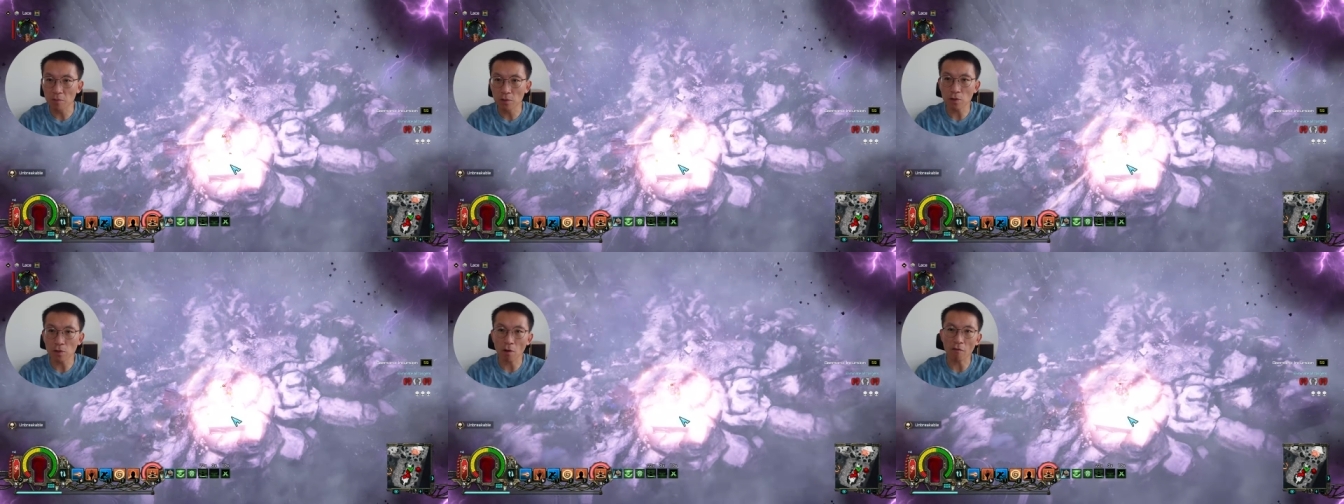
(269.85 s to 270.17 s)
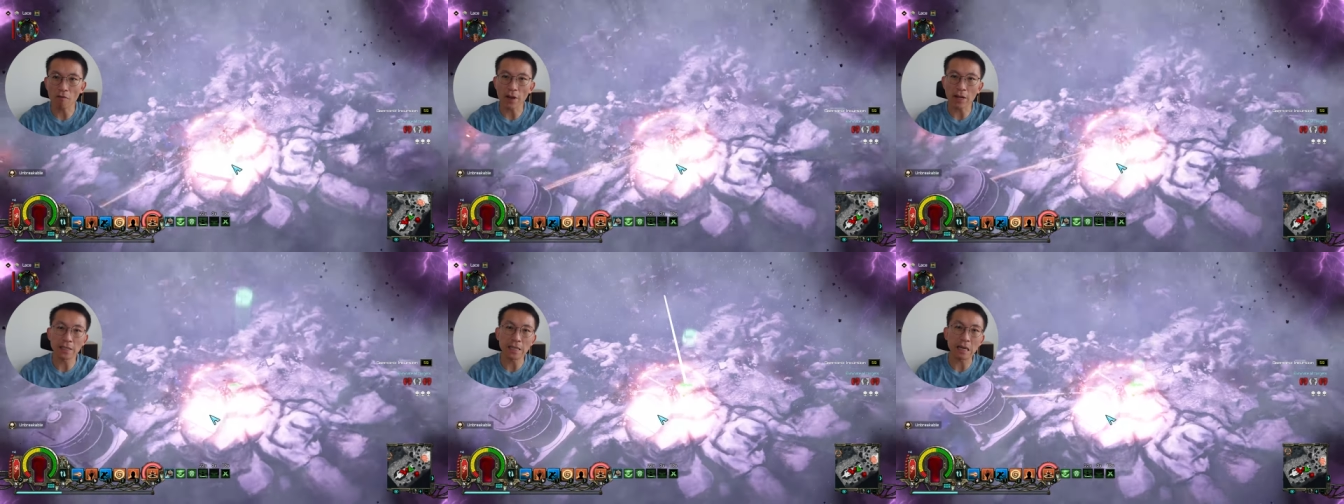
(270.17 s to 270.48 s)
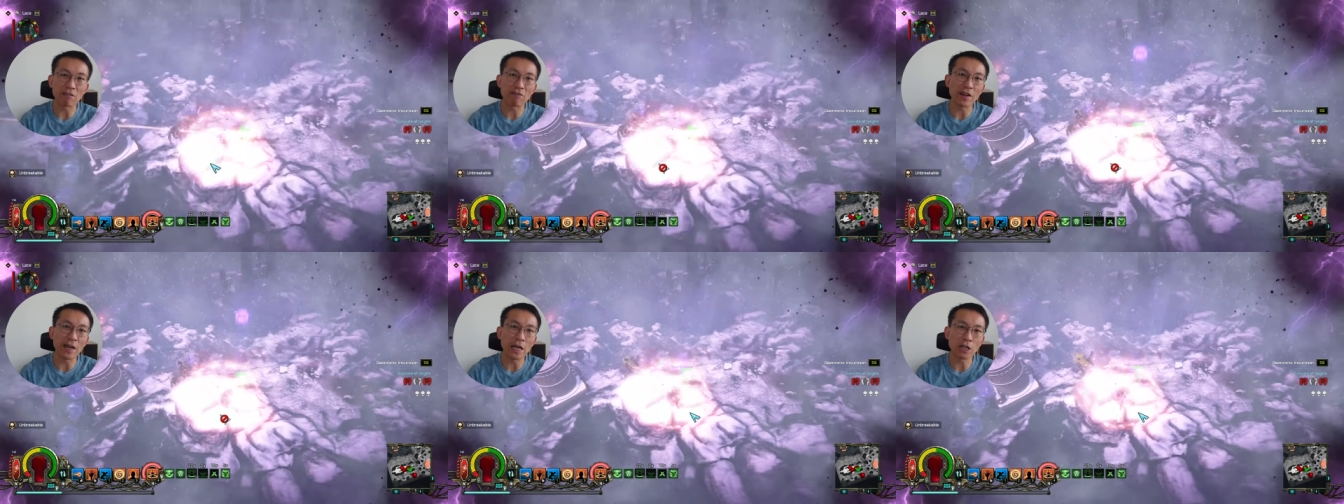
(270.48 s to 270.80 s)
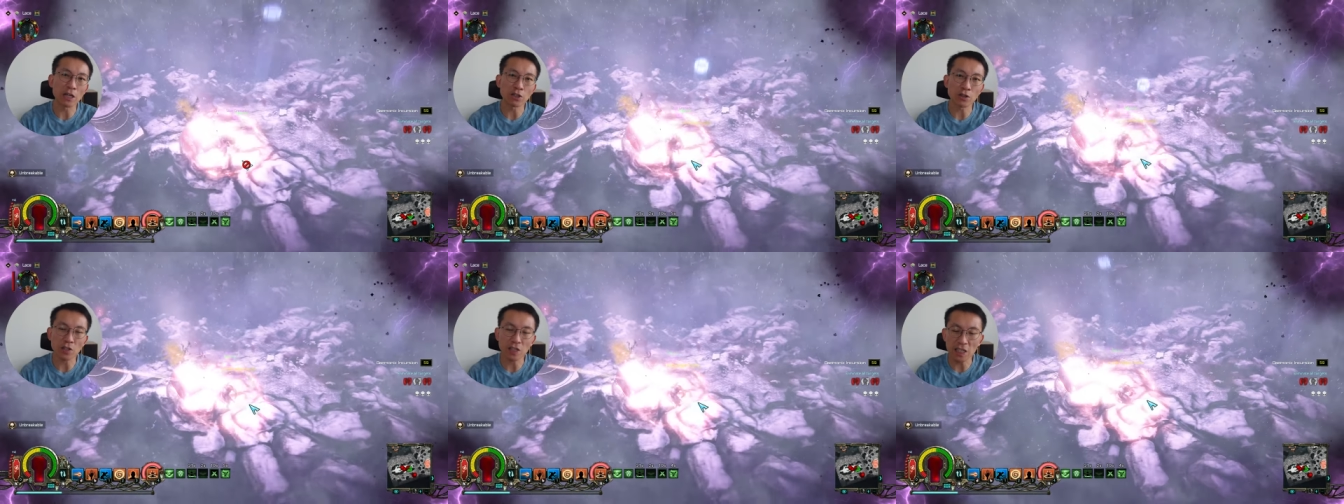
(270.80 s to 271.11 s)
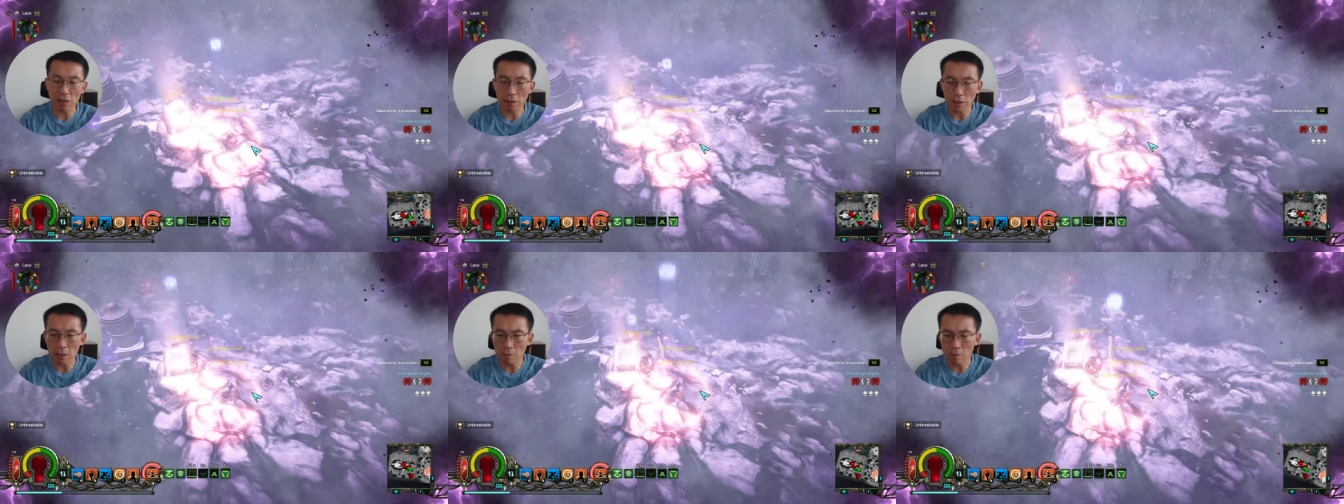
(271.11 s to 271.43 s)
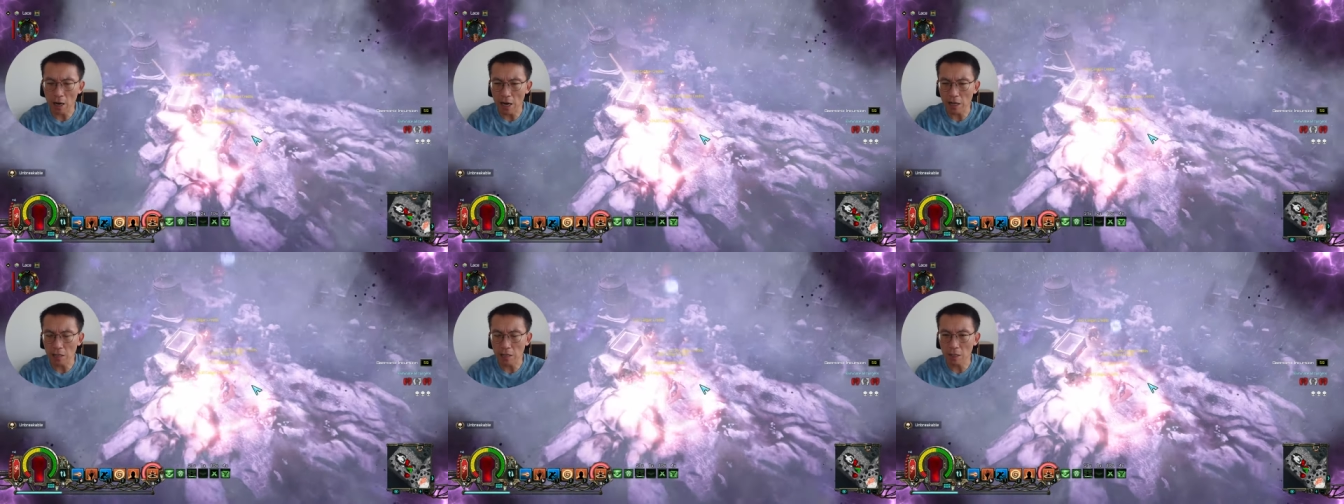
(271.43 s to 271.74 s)
sort of like salvage or sell some
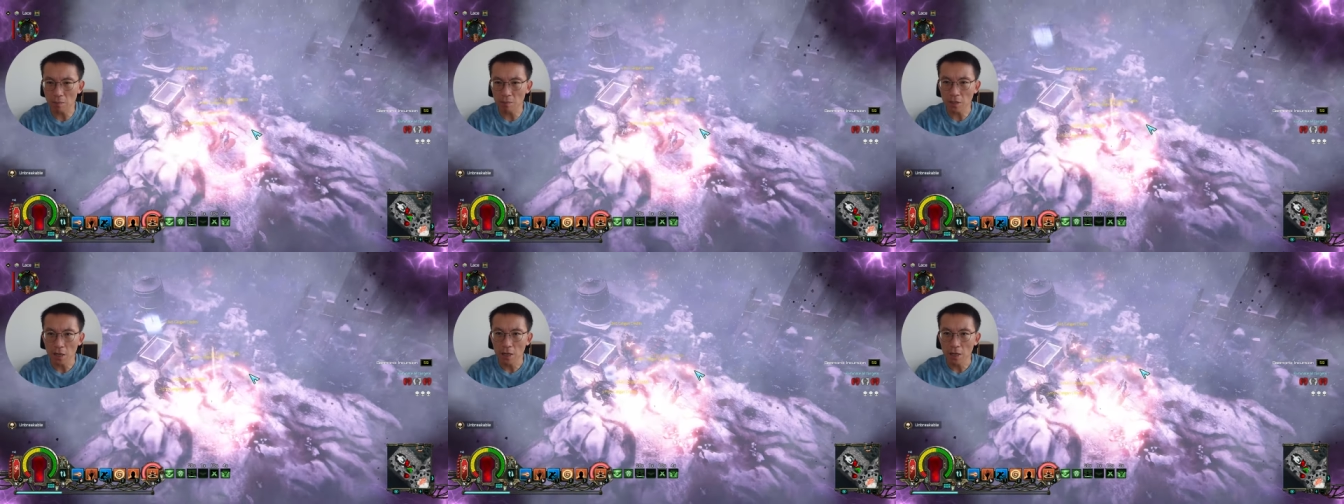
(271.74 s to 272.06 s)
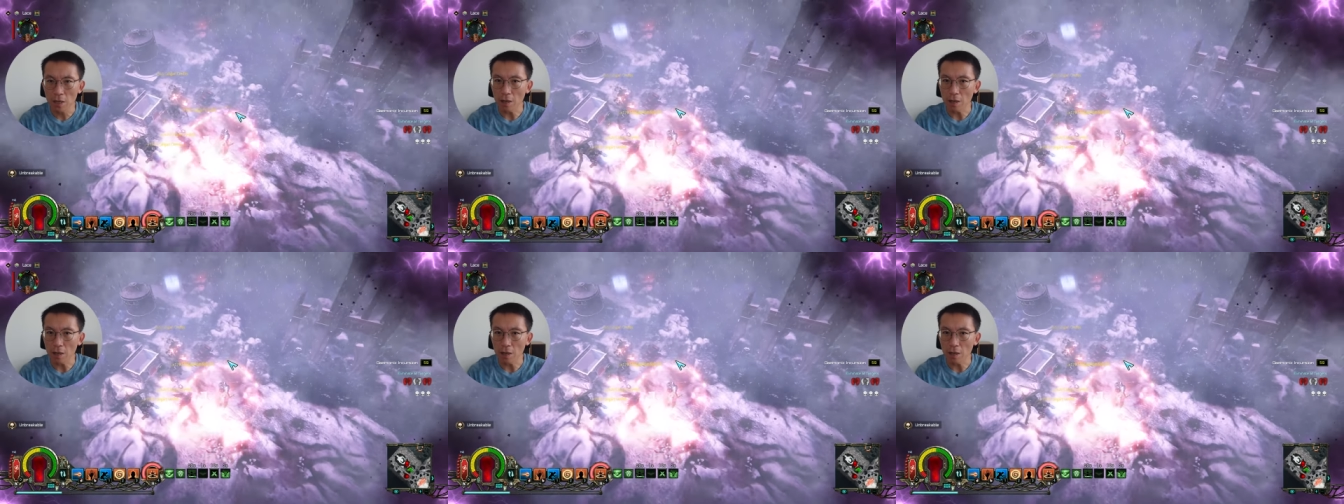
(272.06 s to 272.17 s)
items.